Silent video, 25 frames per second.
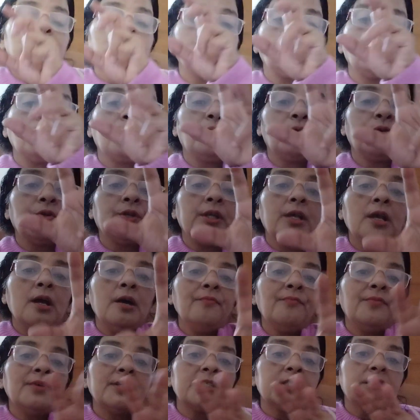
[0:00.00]

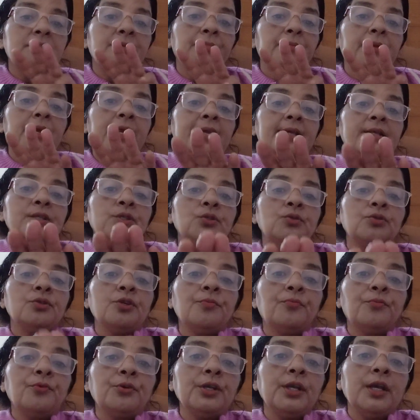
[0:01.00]
Pseudopodia first make
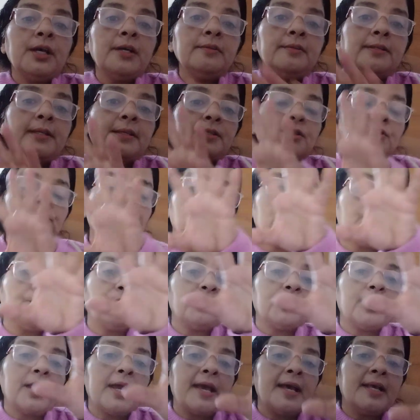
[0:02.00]
pseudopodia, then
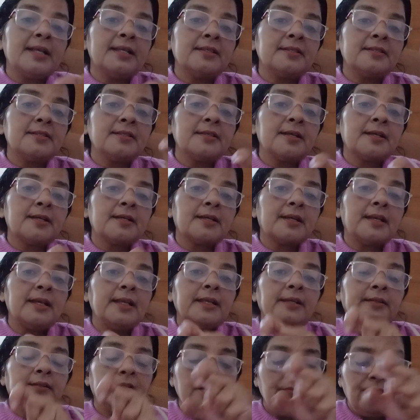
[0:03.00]
pseudopodia
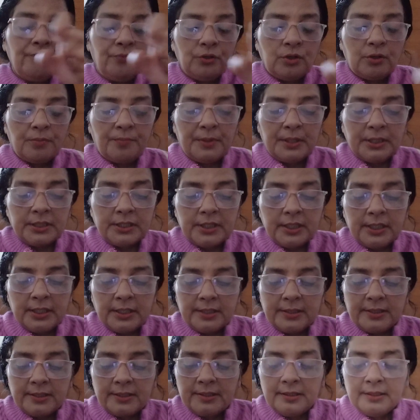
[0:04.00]
encircling the food
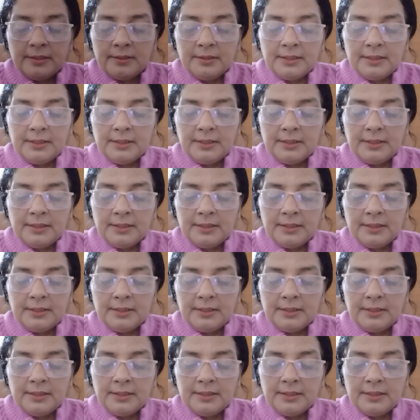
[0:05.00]
particles.